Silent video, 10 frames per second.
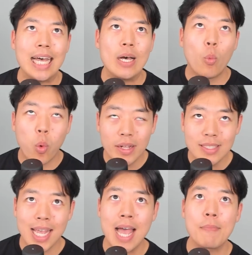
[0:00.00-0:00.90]
One
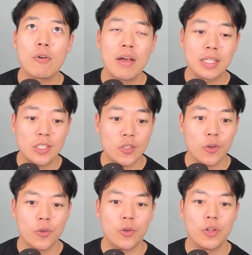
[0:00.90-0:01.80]
time around the
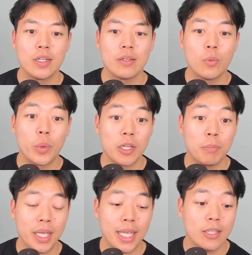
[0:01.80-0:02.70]
circle will
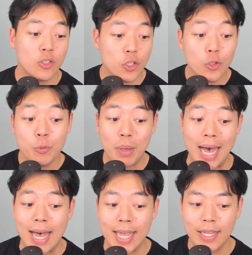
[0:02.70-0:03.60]
be 2
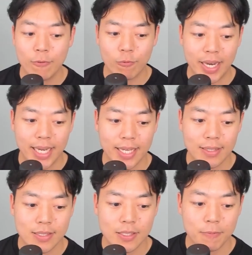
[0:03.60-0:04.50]
pi
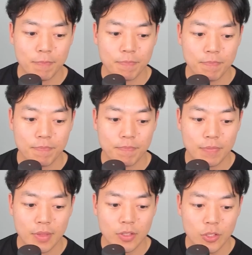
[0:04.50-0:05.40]
radians.
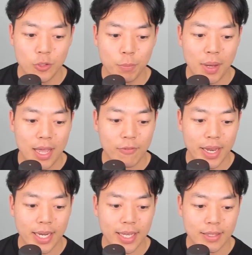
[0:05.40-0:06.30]
2 pi
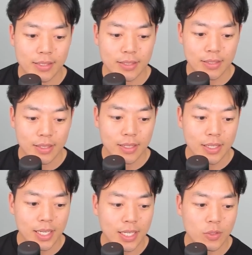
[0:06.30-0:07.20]
radians
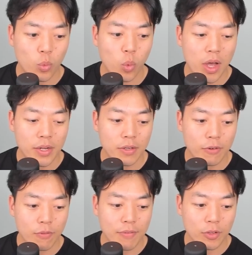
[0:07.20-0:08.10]
is 1
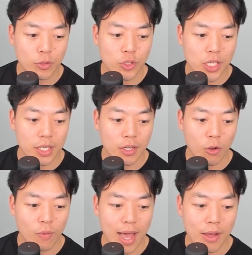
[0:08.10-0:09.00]
revolution
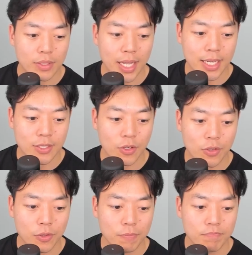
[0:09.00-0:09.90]
around a circle.